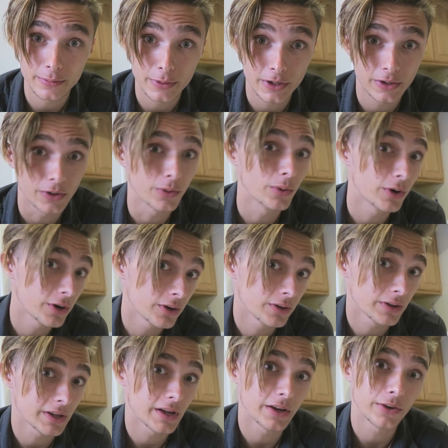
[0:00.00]
tomorrow
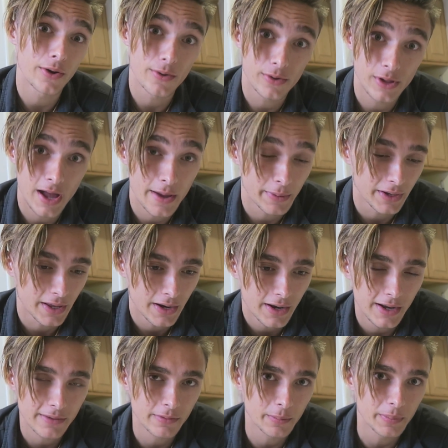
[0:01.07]
early and go climbing. And
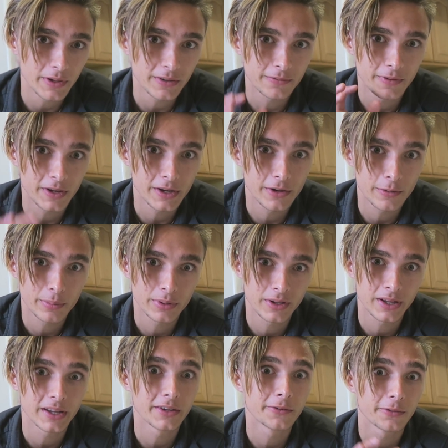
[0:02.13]
I have a big video
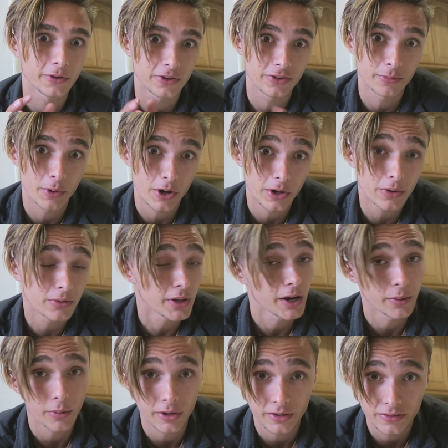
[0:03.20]
planned for tomorrow that
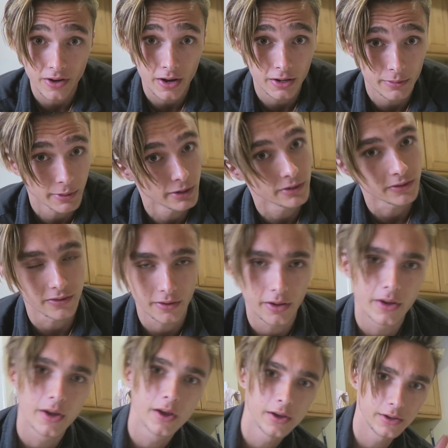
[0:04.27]
I want to talk about. It's a,
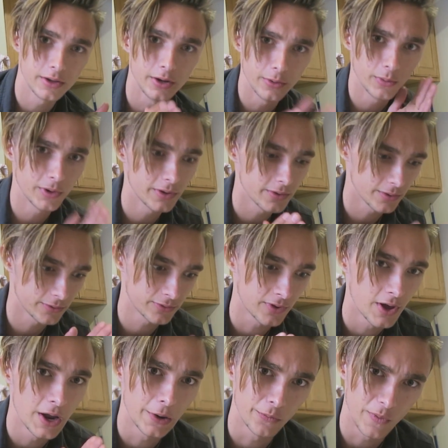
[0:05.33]
you know, one of those
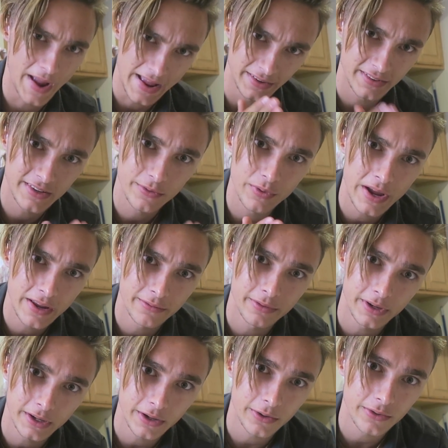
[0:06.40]
ranty rant
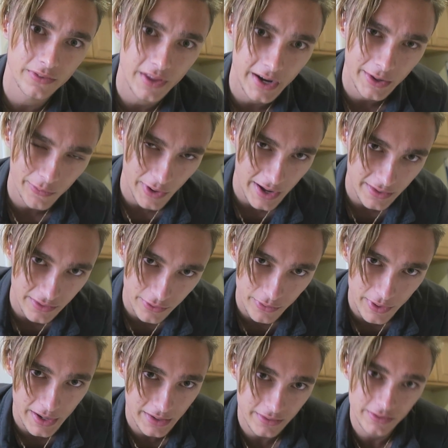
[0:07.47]
videos that I rant to
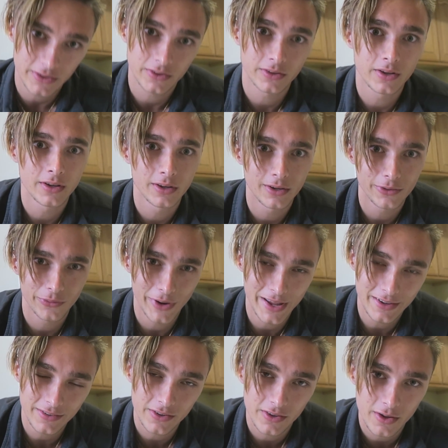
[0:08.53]
rant. A
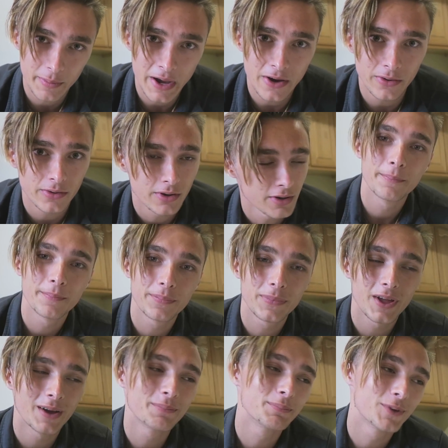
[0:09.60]
rant about. Um,
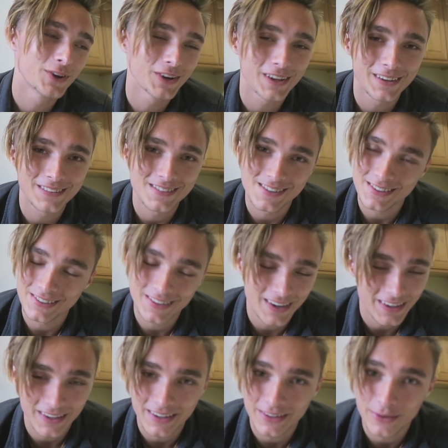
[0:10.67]
I'm cooking dinner and then
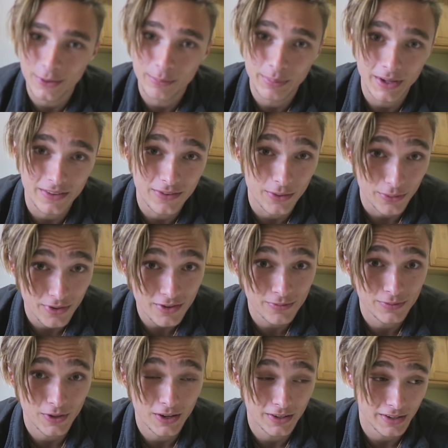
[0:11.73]
I'm gonna go to bed. So this
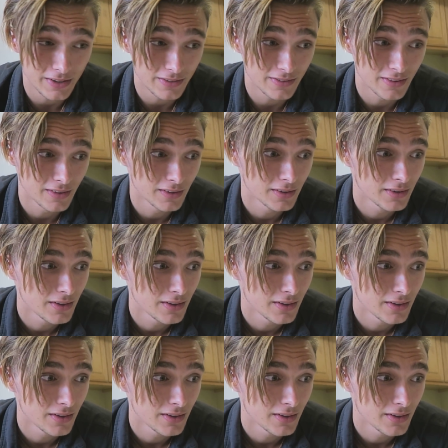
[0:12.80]
vlog is